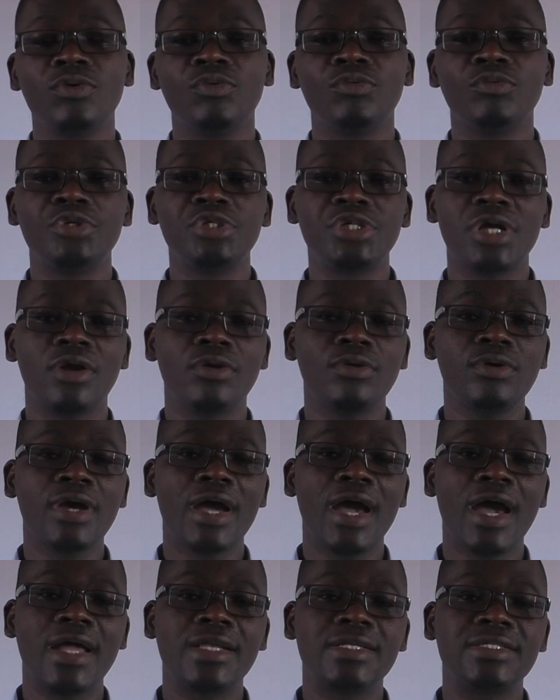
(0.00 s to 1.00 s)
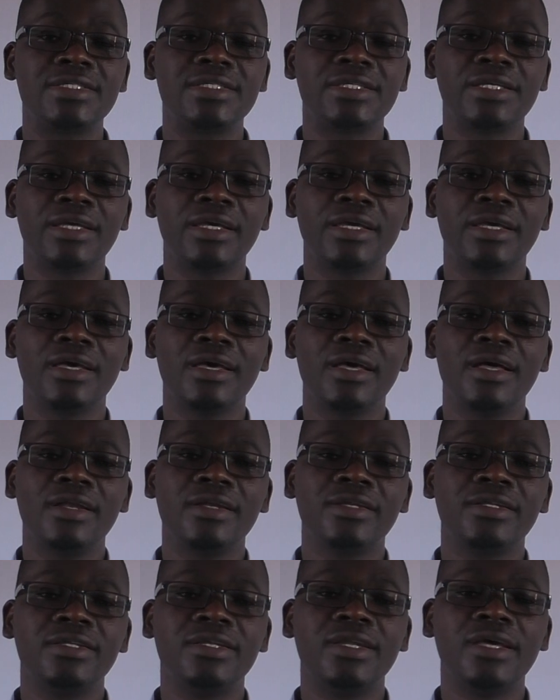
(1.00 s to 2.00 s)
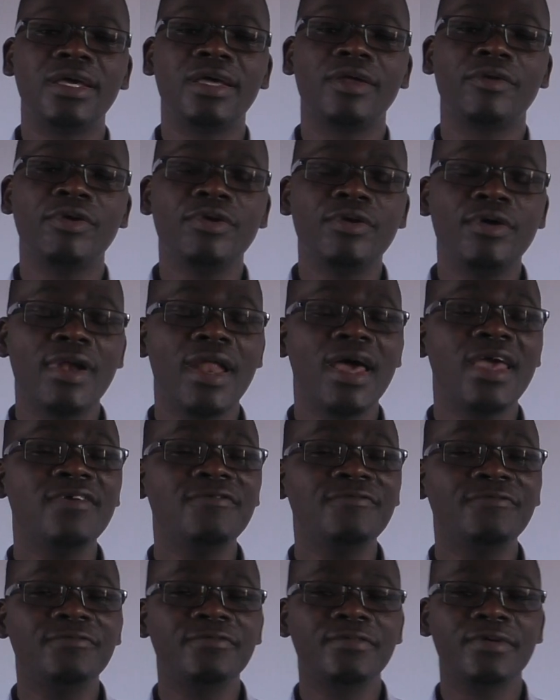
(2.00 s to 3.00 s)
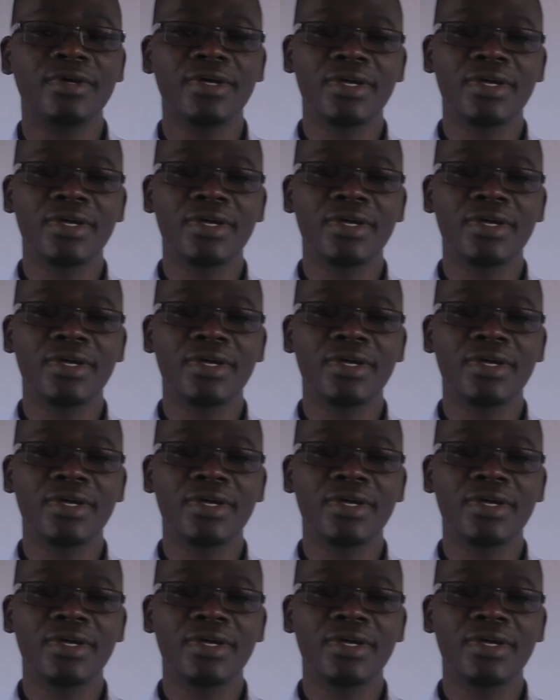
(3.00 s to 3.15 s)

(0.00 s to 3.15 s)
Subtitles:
we shall look at the real life